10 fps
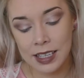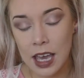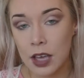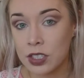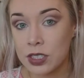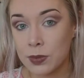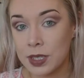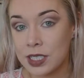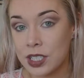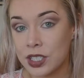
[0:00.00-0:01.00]
yeah, I just
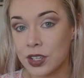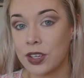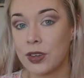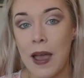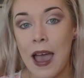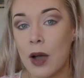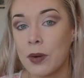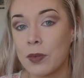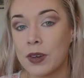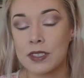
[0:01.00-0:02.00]
wanted to show you how
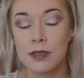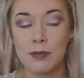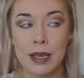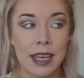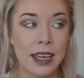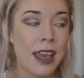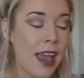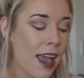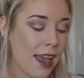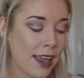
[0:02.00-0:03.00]
it works on me
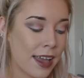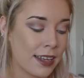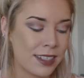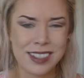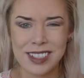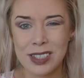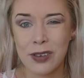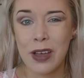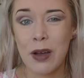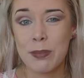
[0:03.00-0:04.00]
and
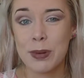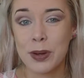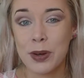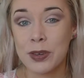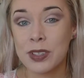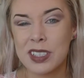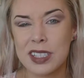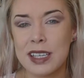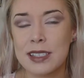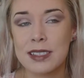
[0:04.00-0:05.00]
sort of how I put it on,
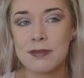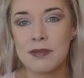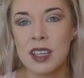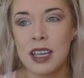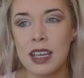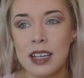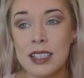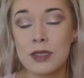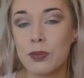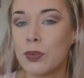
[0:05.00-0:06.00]
because it is
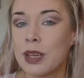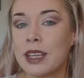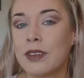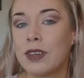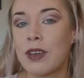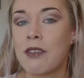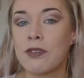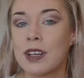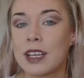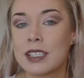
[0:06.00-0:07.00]
weird if you
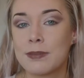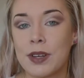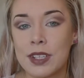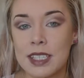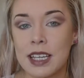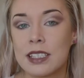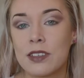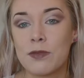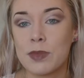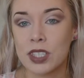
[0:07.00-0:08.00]
haven't really experienced any
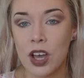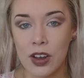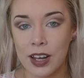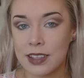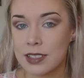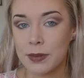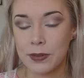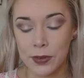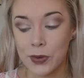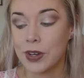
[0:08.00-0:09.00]
sort of mascara like this
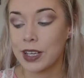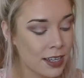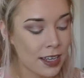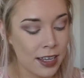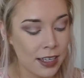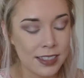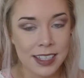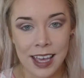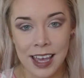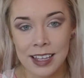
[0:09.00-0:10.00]
before.
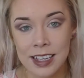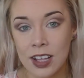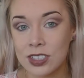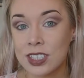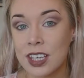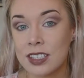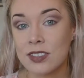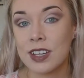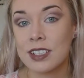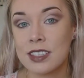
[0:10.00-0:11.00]
So yeah, I'll just get
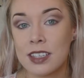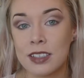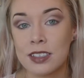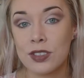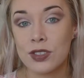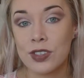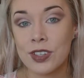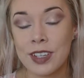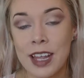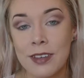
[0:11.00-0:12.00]
straight into the
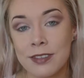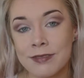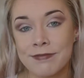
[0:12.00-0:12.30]
tutorial now.